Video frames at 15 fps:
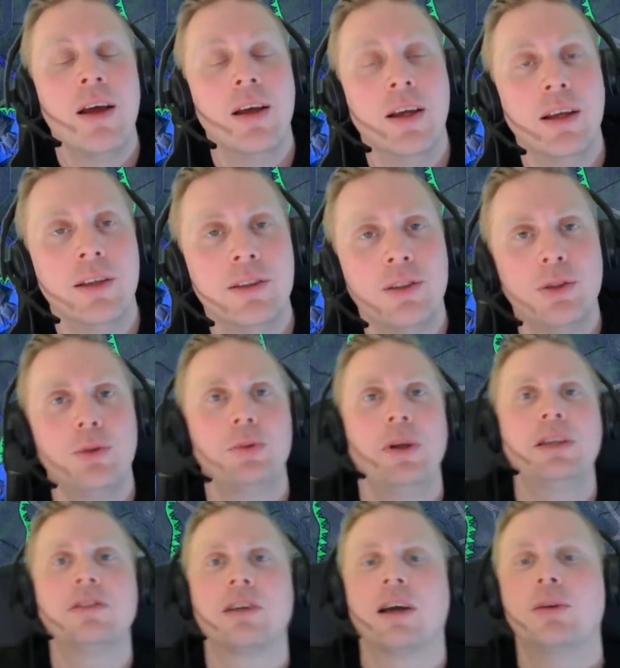In 2
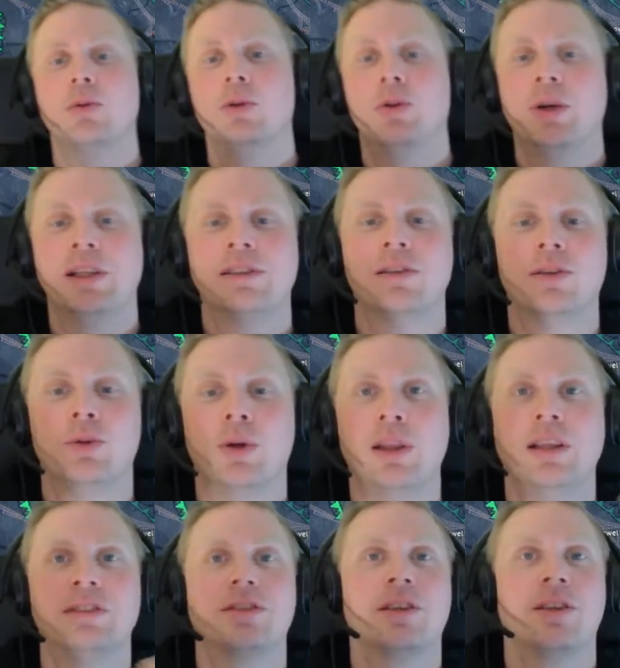weeks, I will
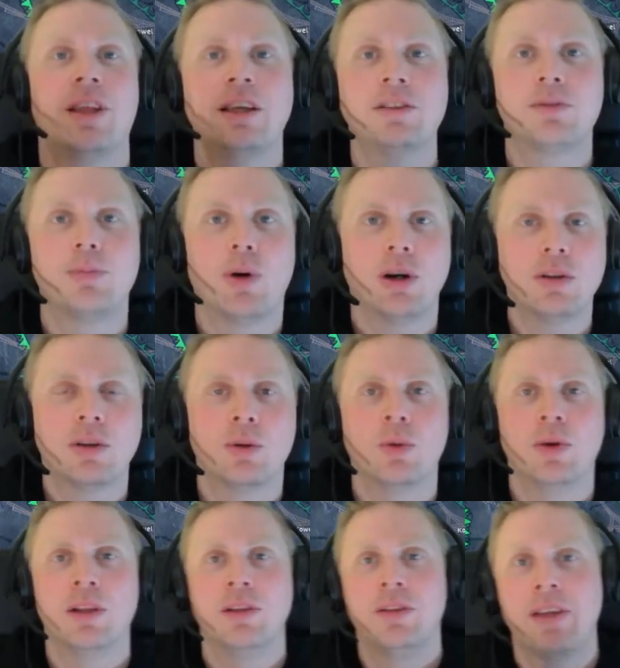release the next part and
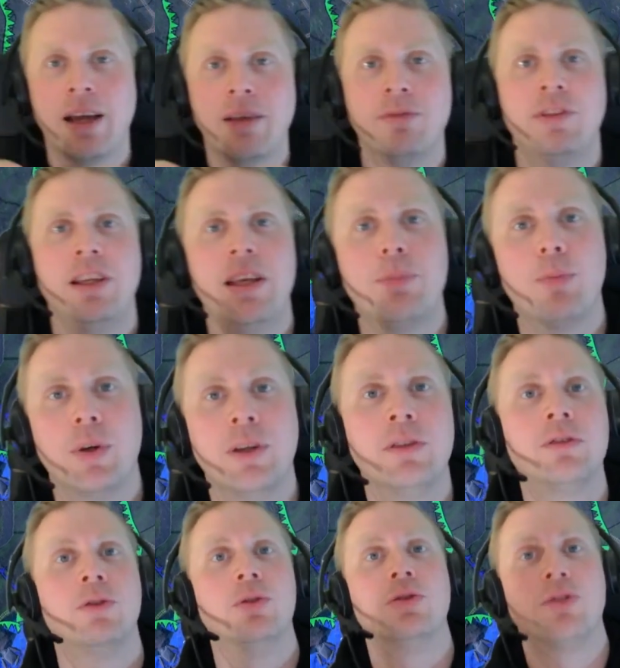we'll dive deeper
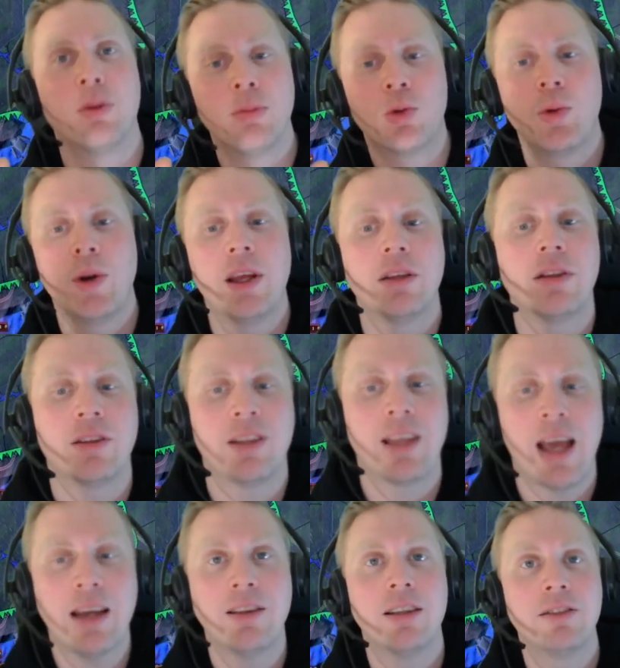into some great
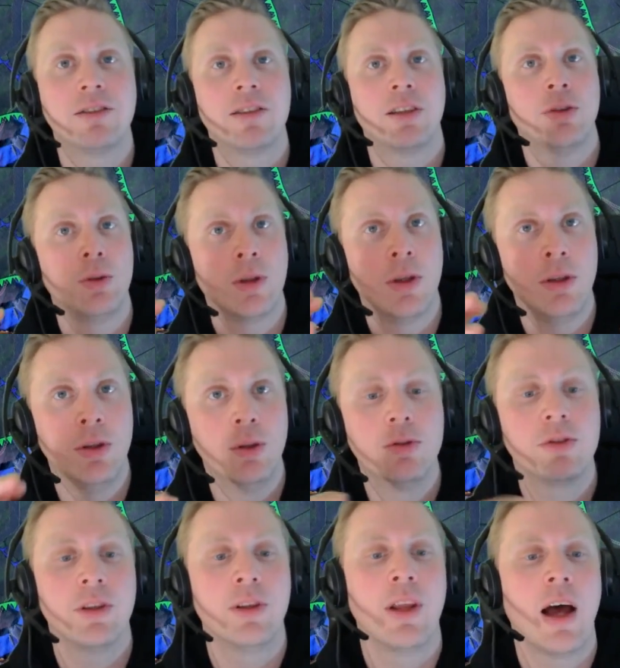tactics that you can
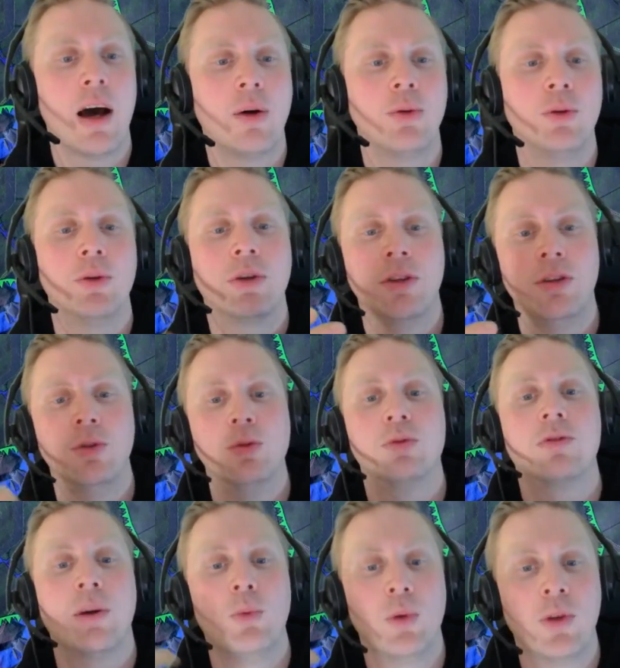use and how you can use
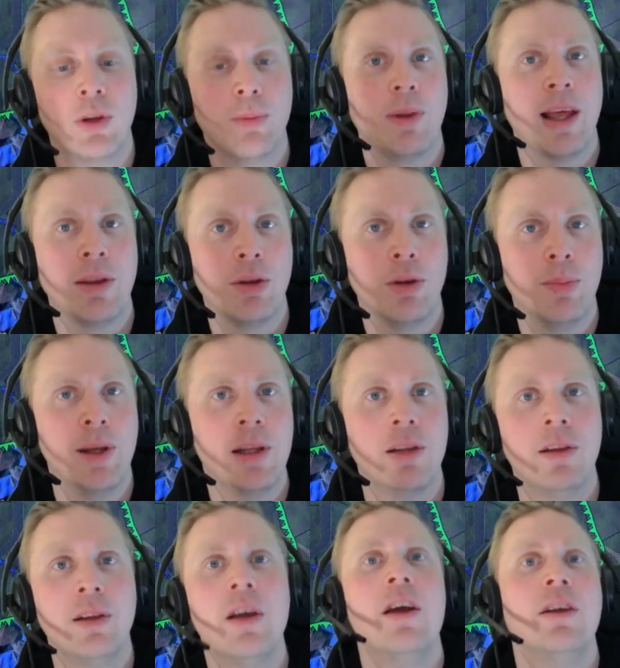them when you plan your
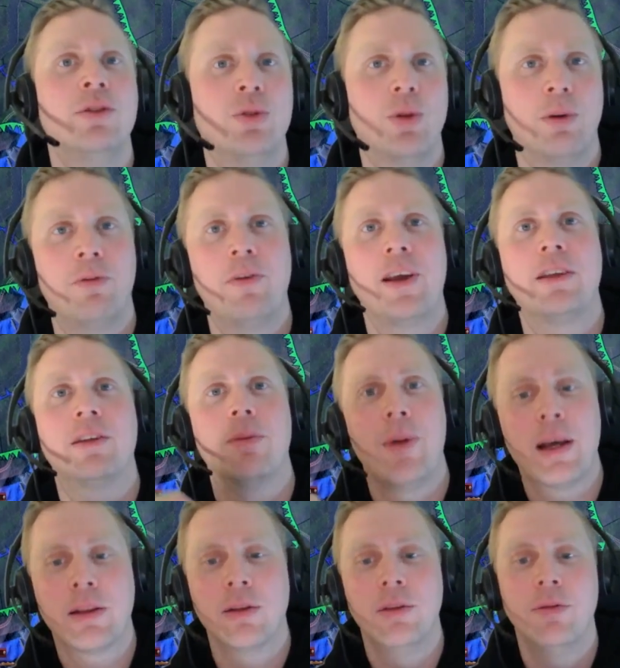build to affect the
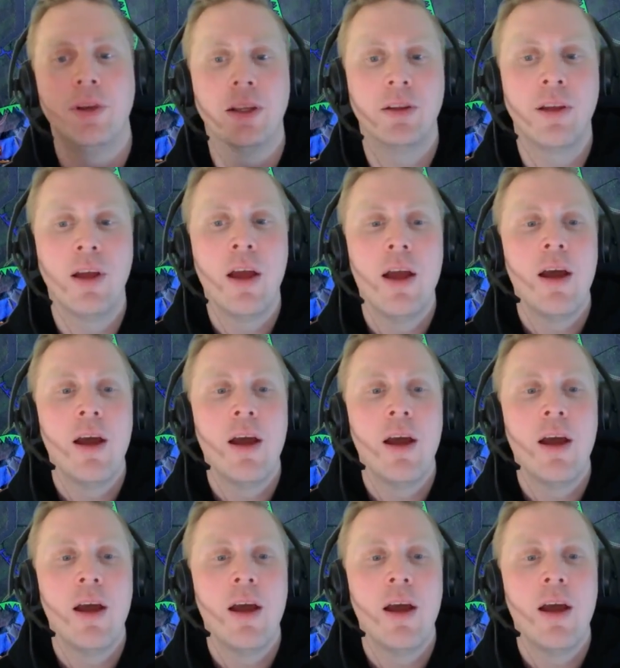battlefield.